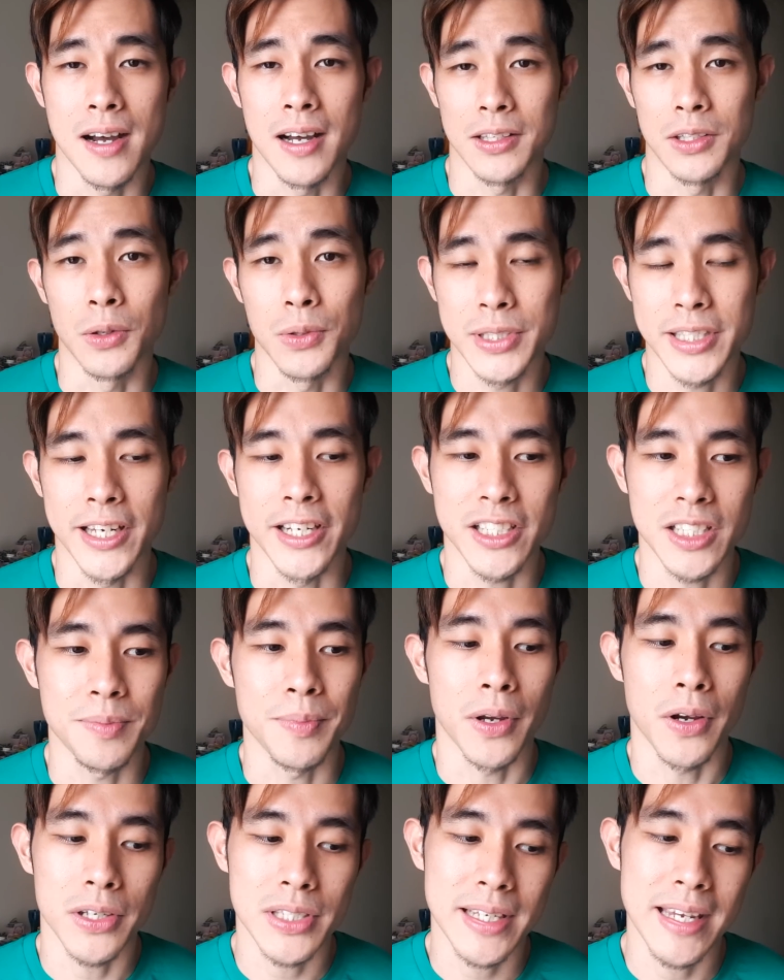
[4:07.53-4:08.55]
uh,
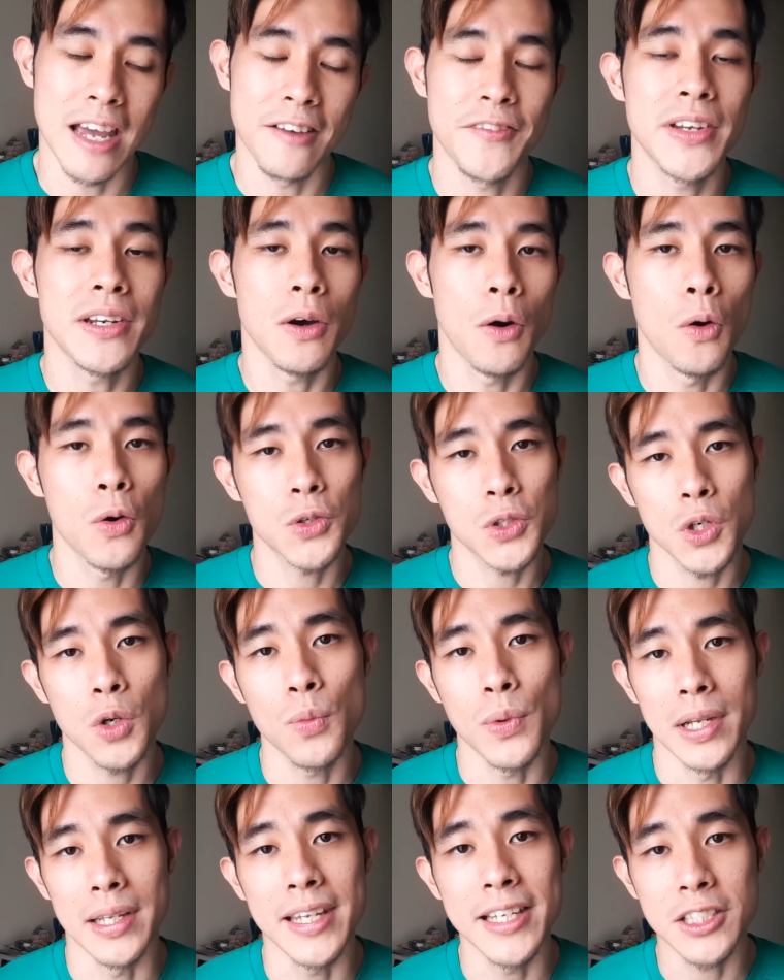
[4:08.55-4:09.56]
dosage because caffeine
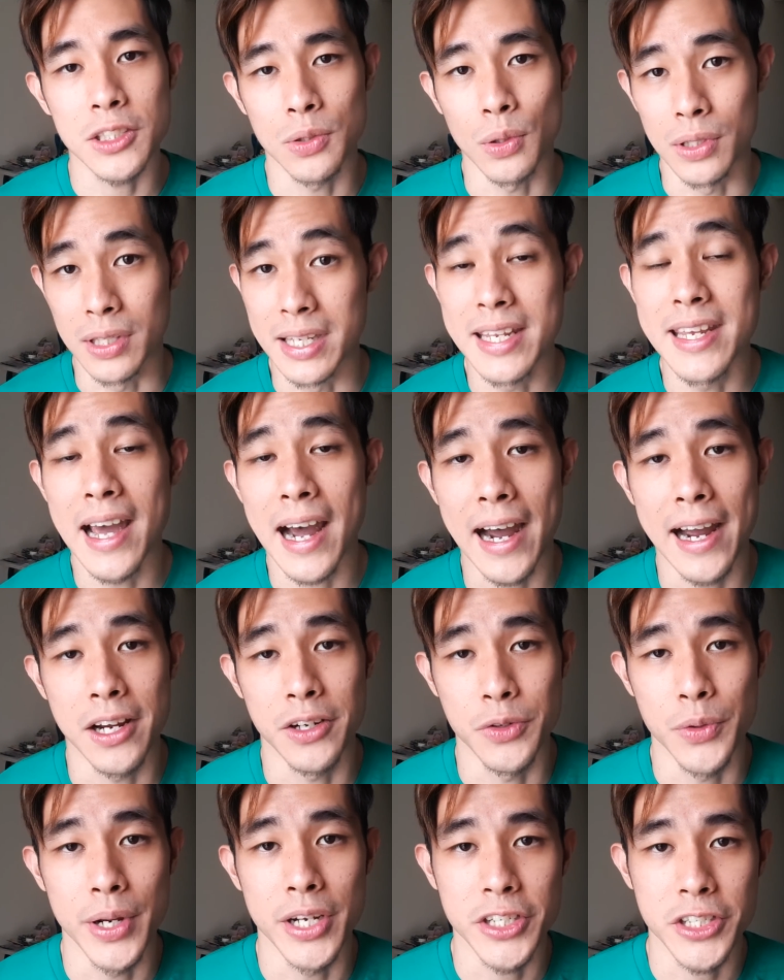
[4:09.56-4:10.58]
also will lead to
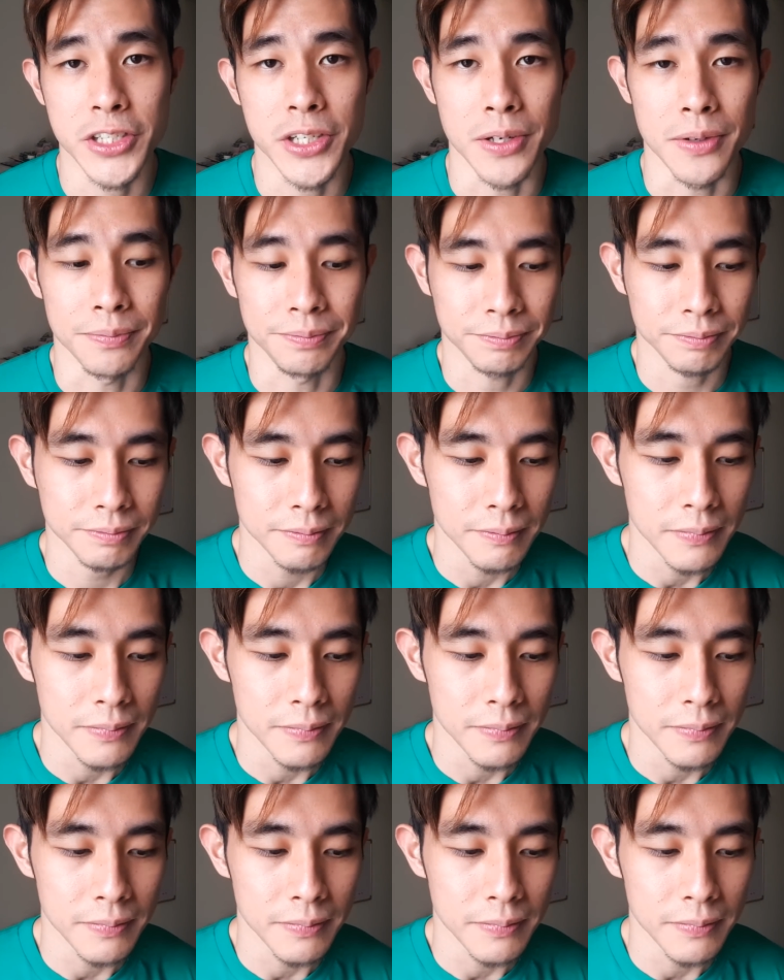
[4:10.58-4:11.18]
dehydration.